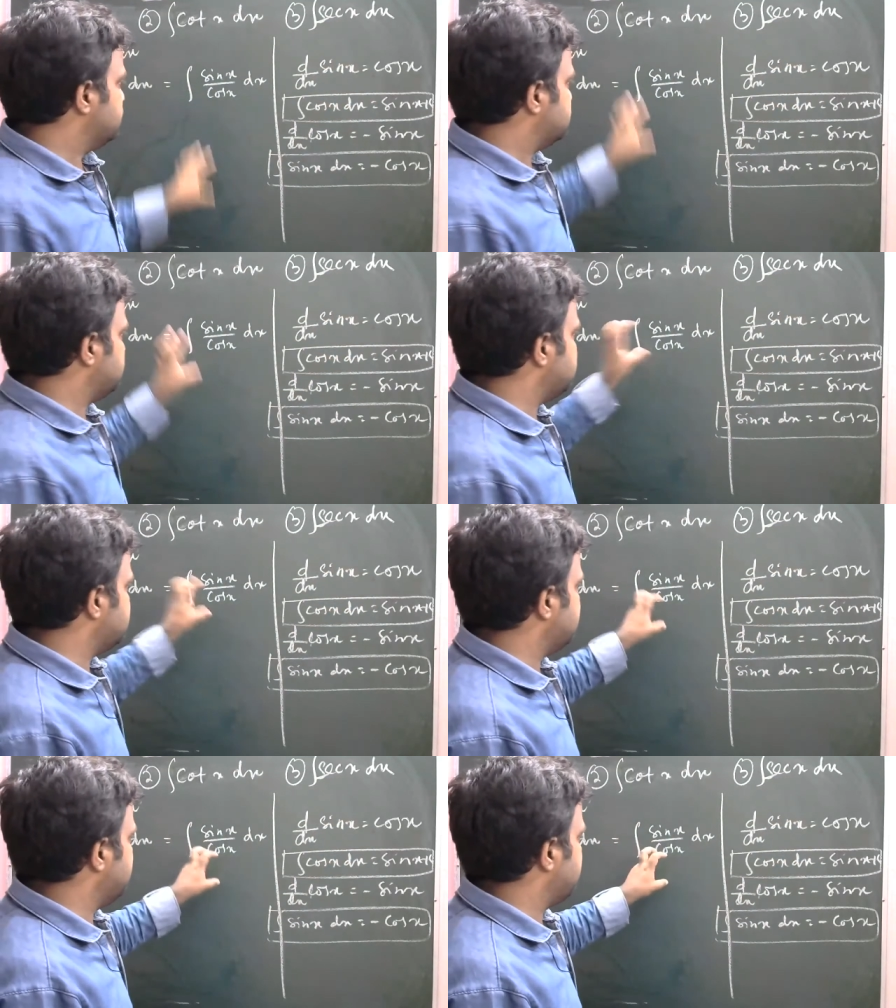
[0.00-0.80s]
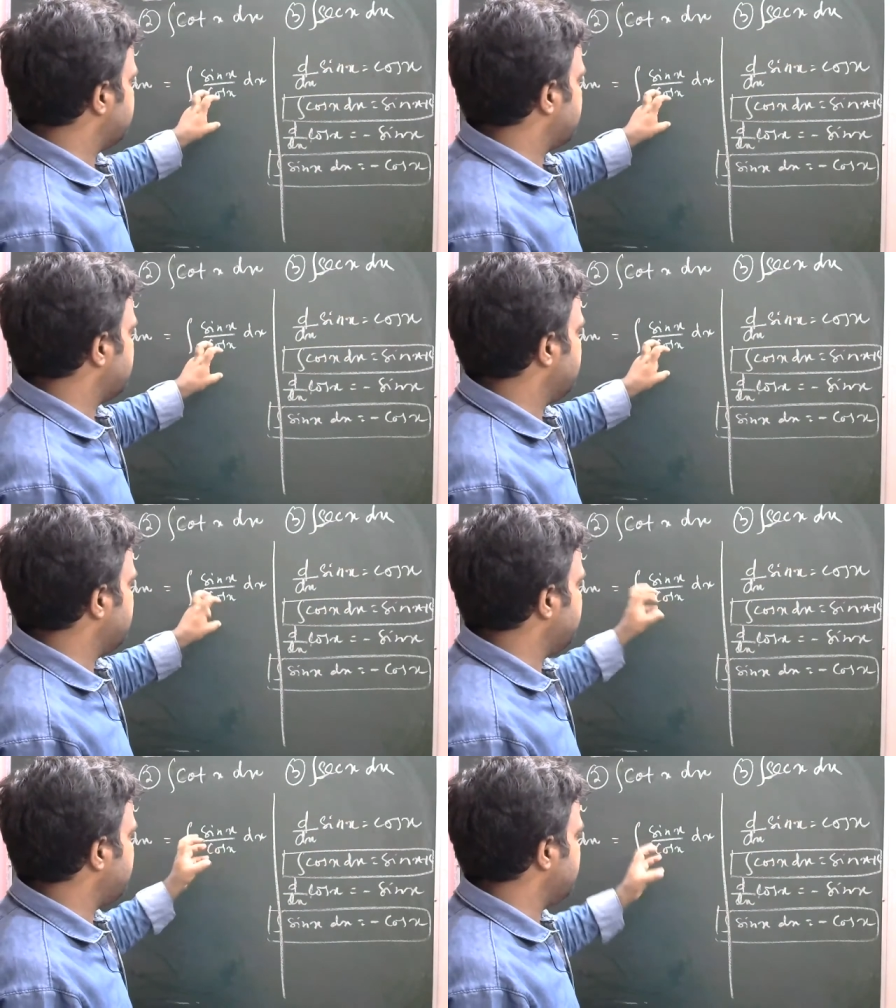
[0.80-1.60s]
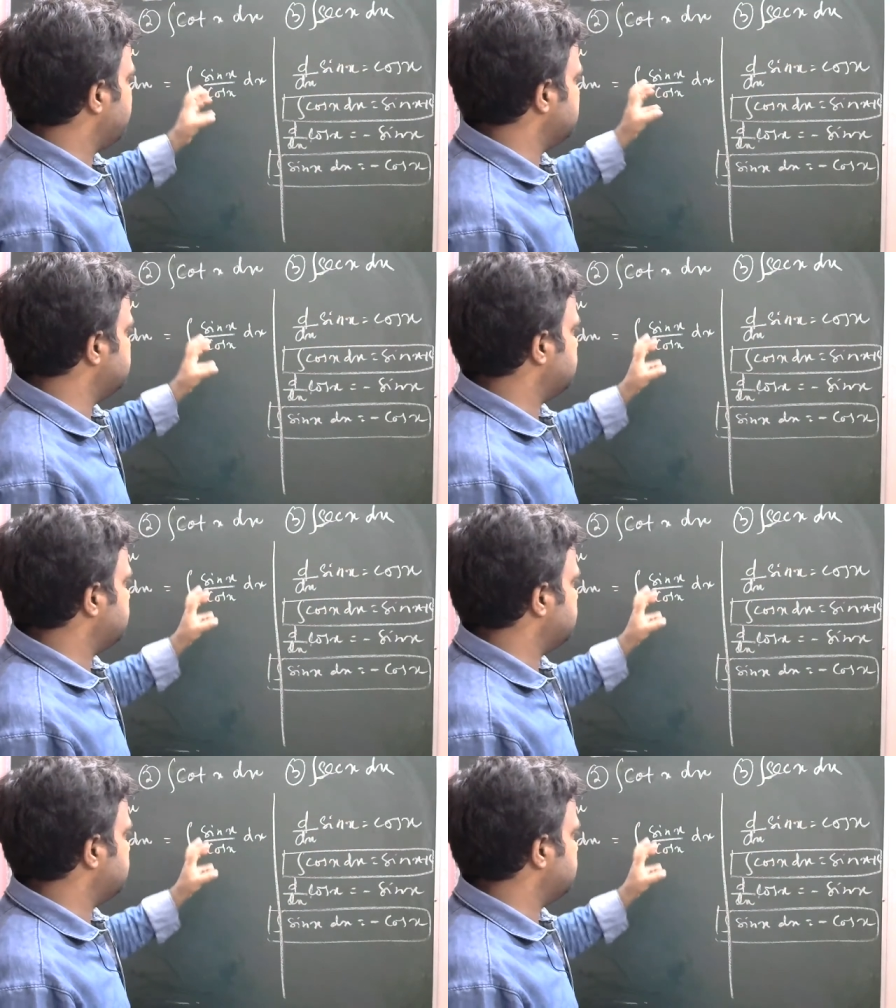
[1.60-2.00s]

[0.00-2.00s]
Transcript: So you see, if I want